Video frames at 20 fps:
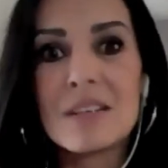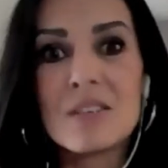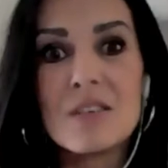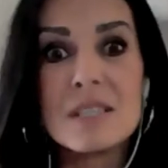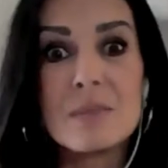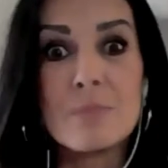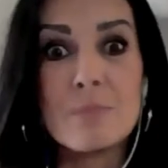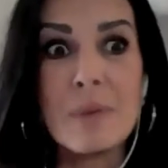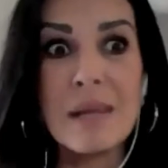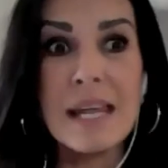
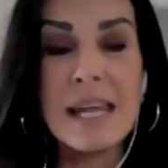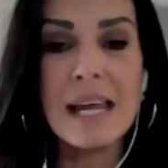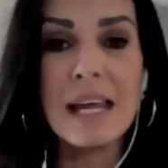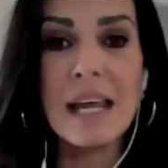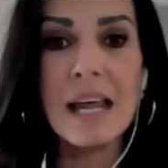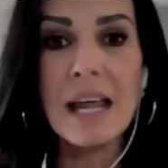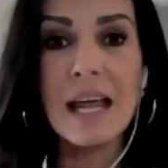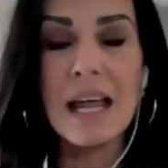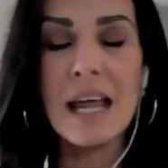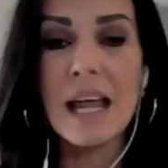just
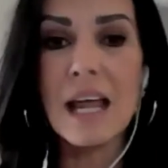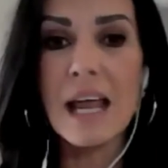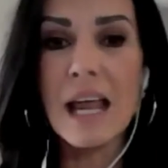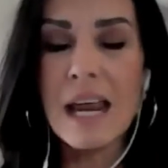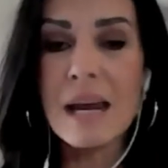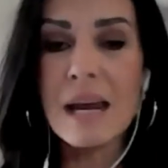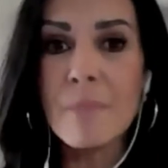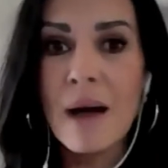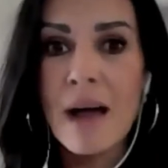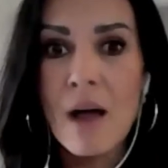being
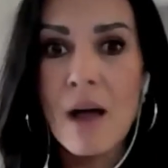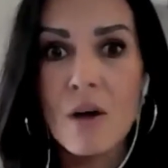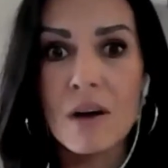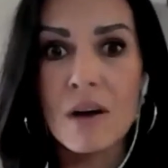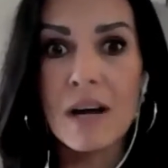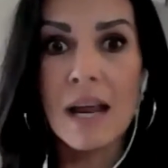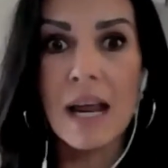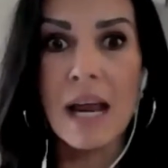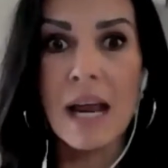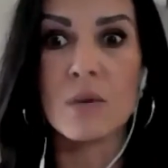in my
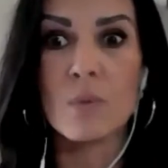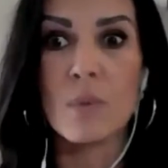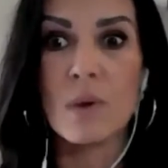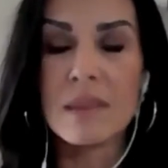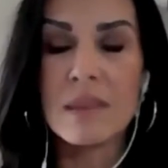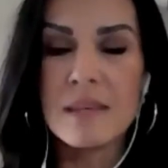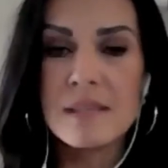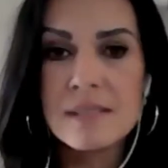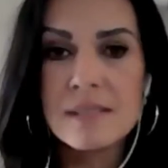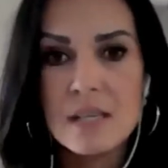own head
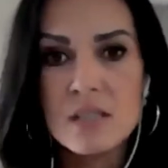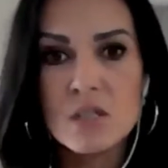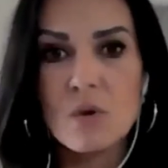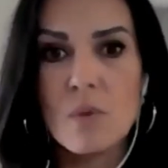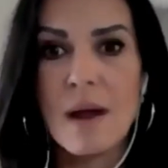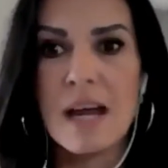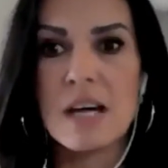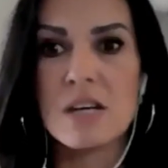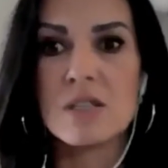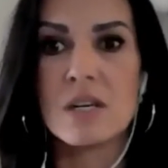with the
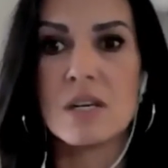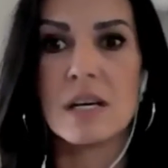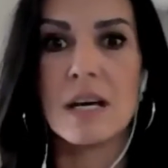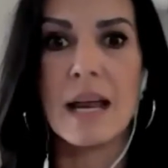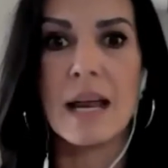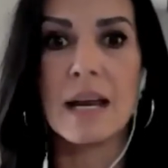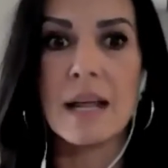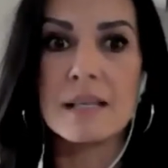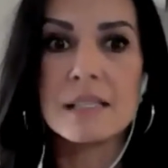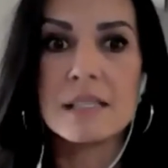situation
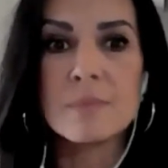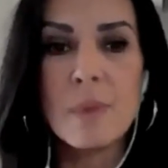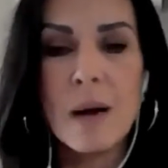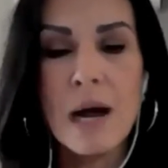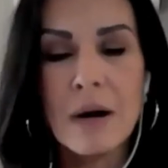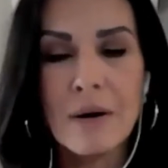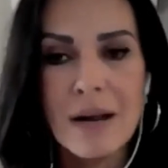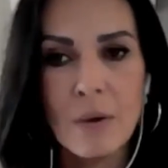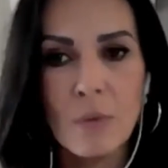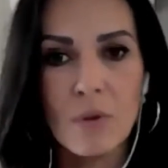and
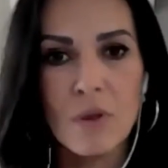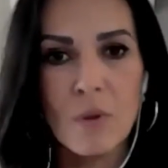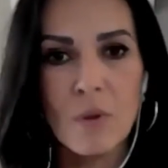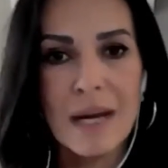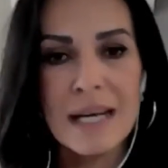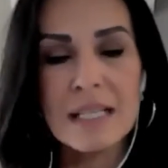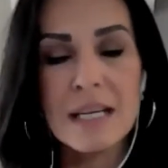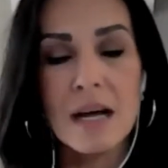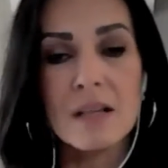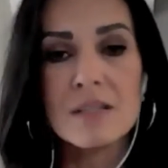spiraling all the
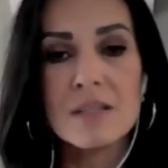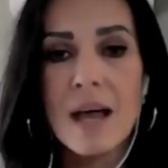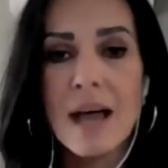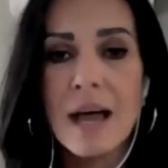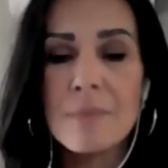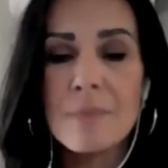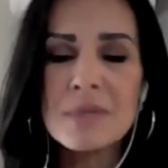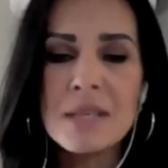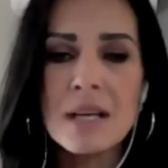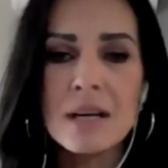way down. So
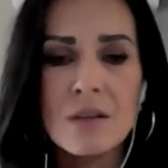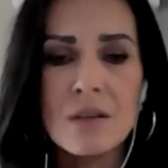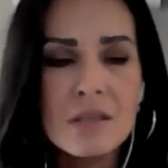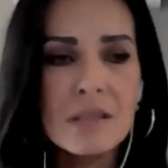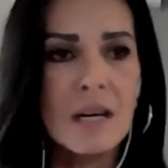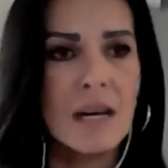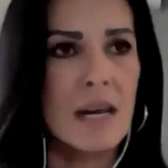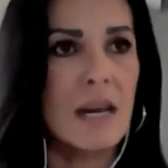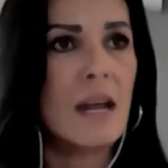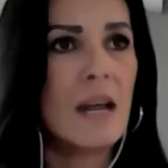
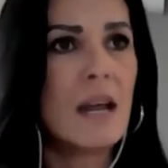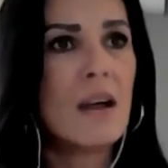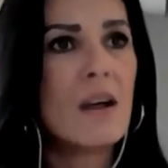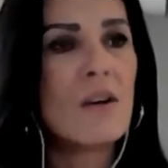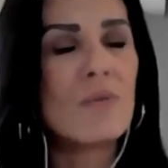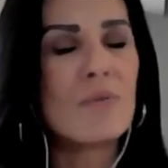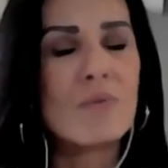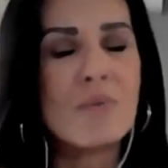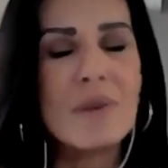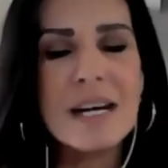absolutely,
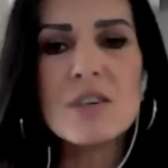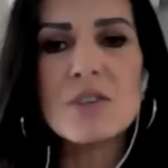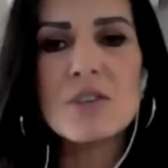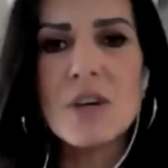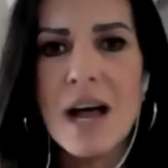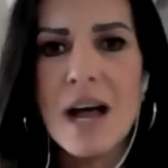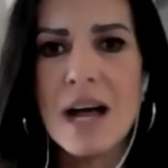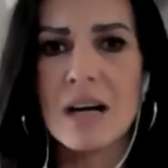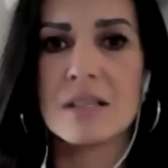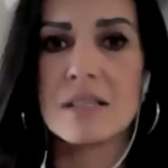reach
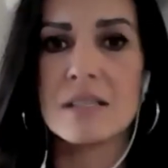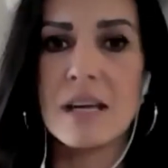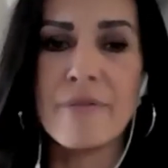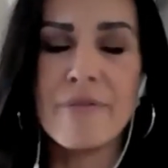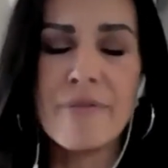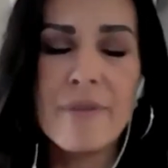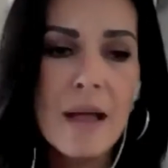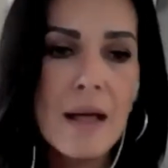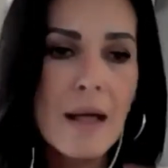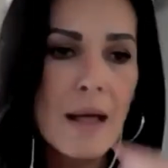out.
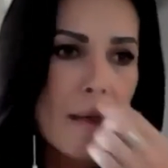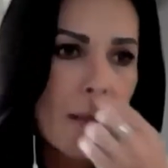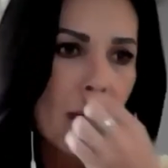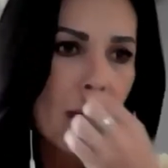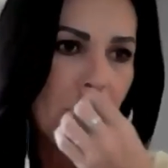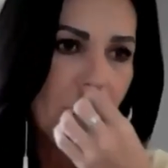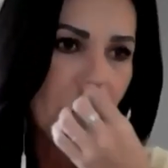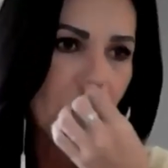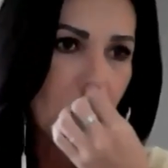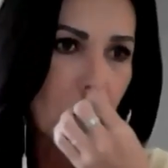
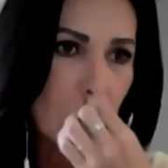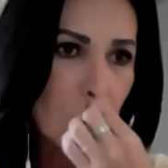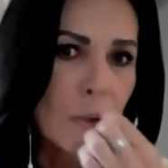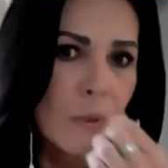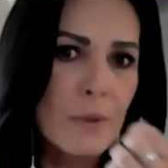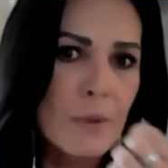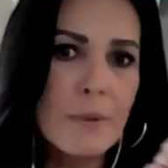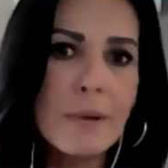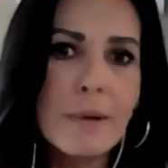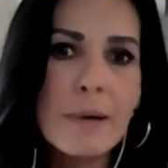If
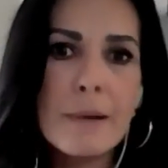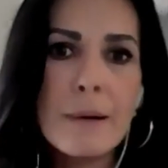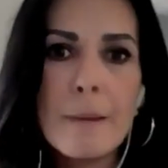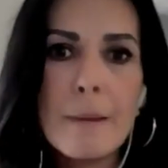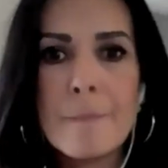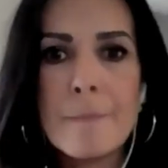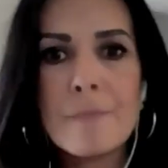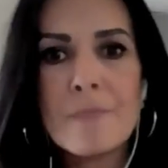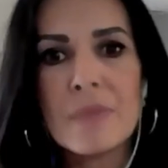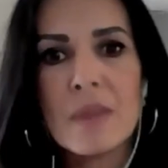you
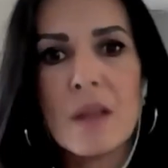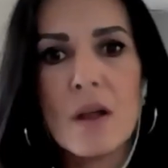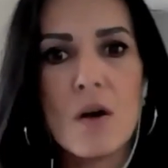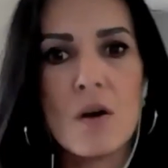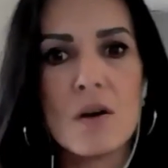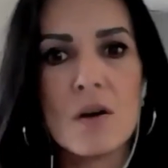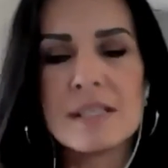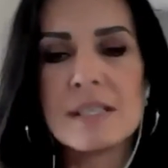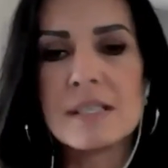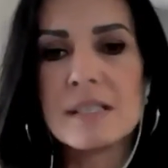
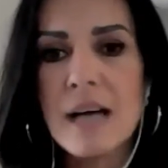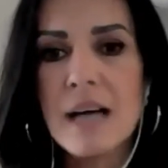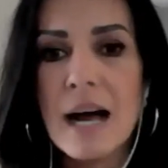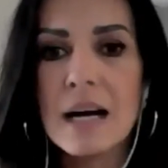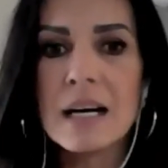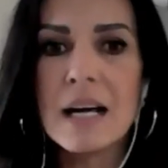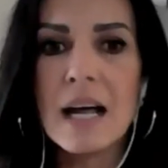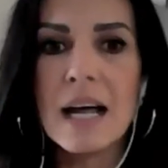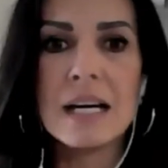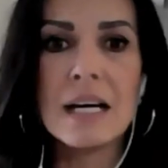are
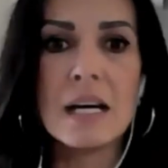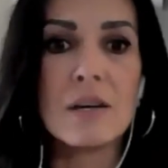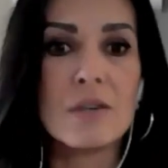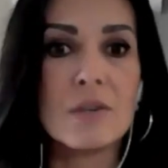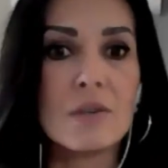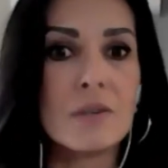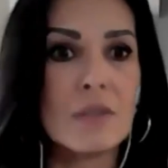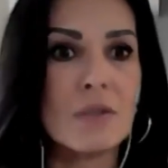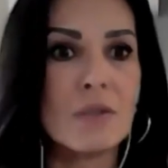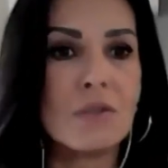stuck and
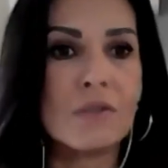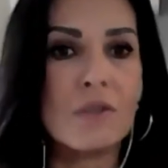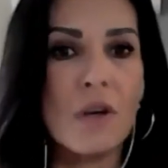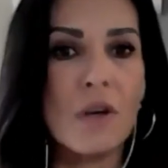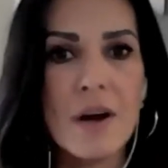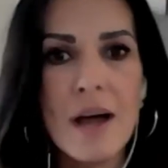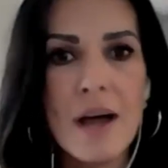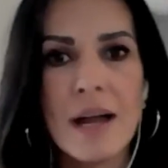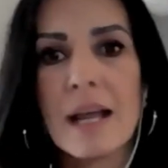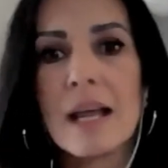you
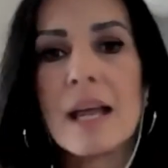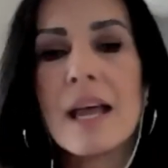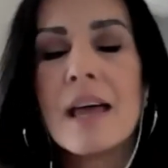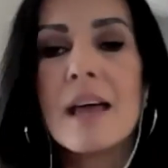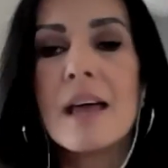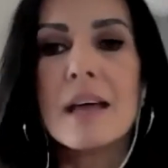don't know how to,